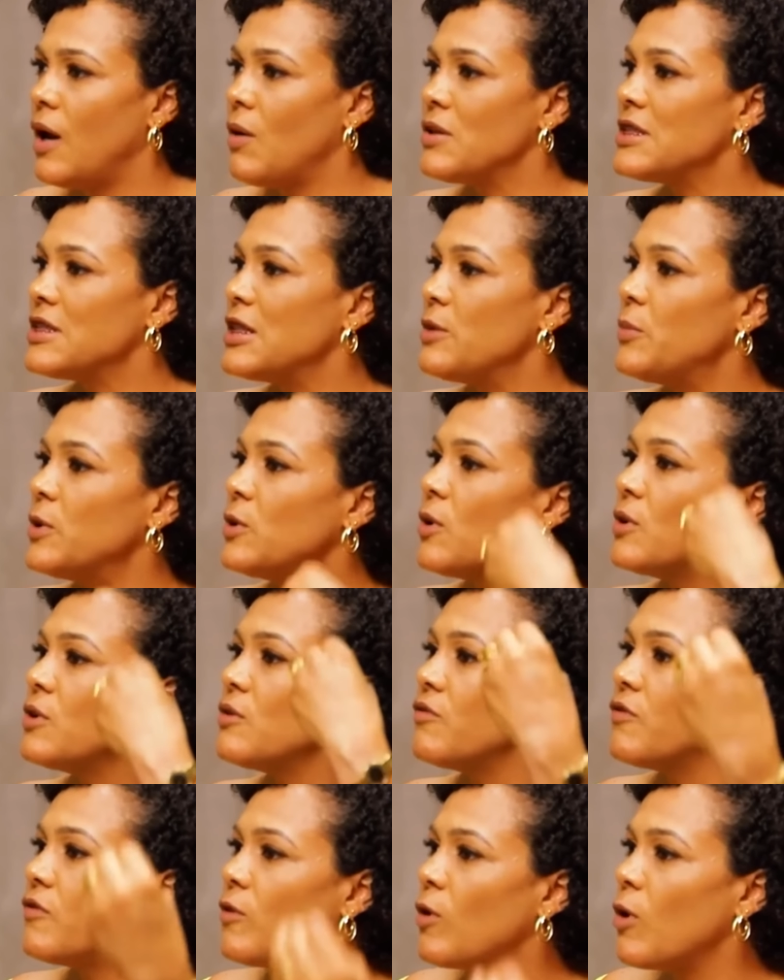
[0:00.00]
I was sleeping on
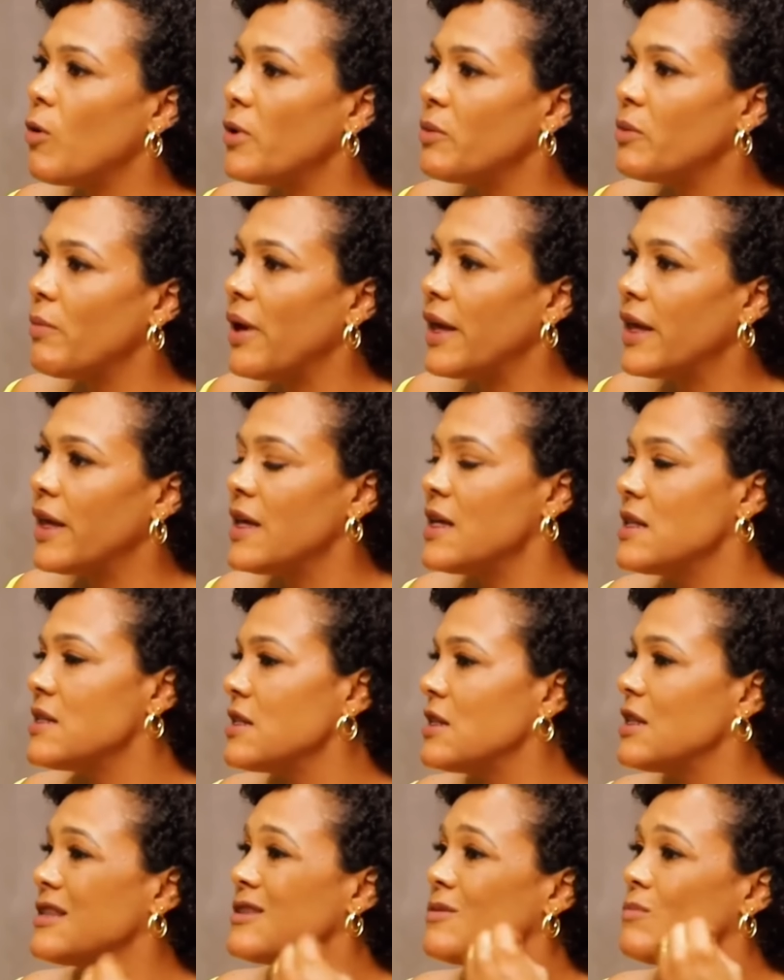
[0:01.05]
the floor with my
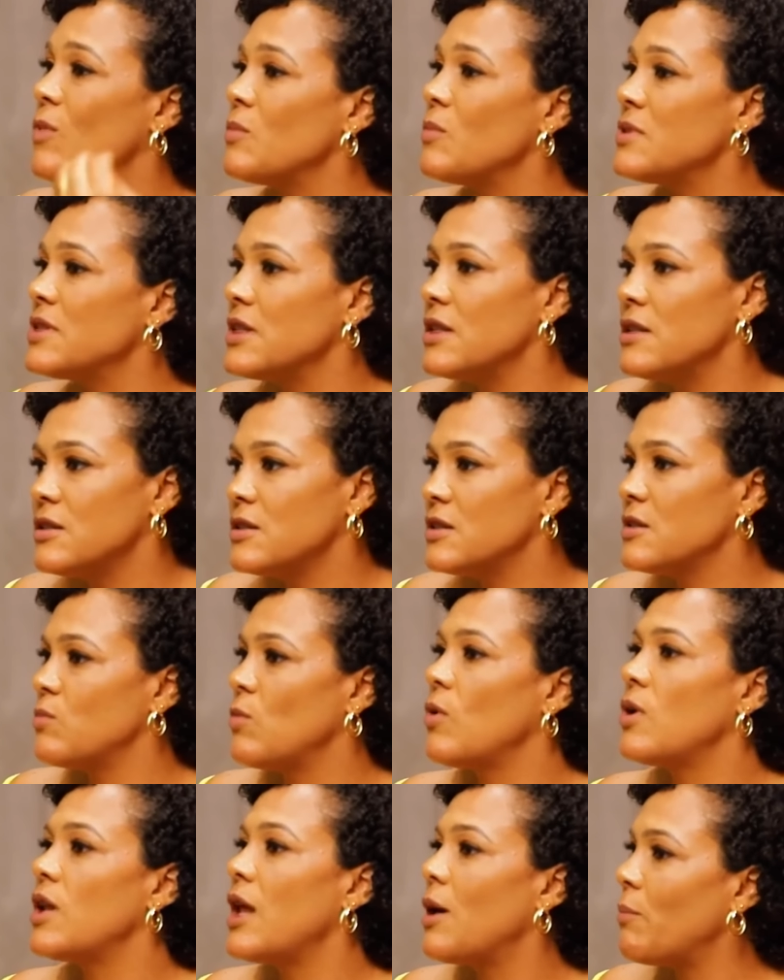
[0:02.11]
kids in his mom's
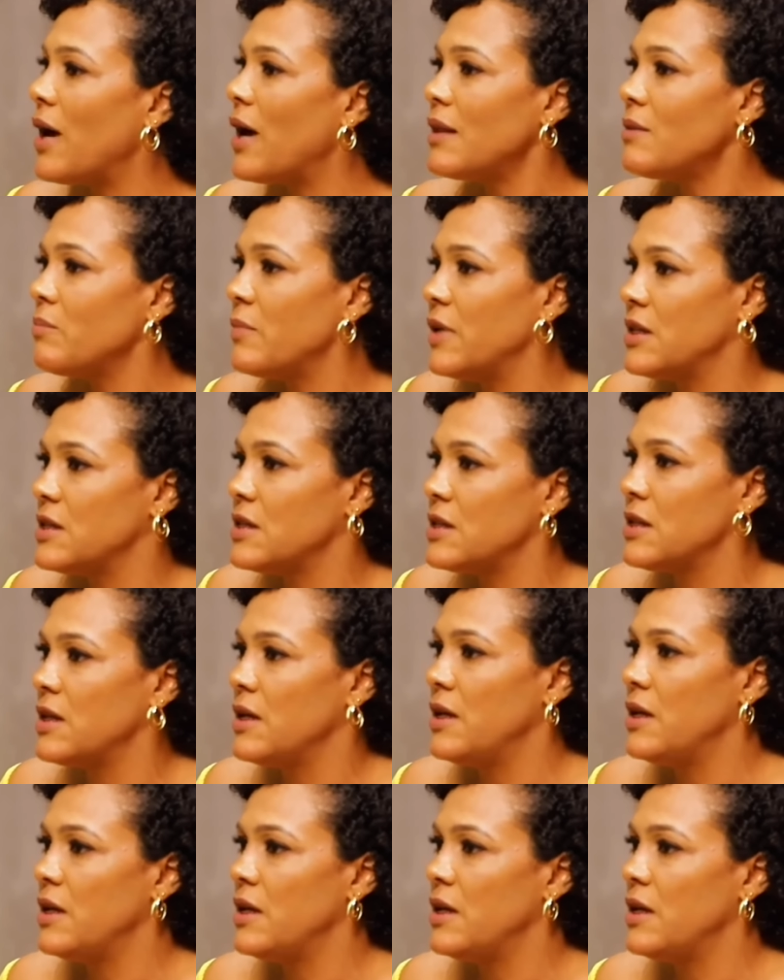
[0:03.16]
small apartment.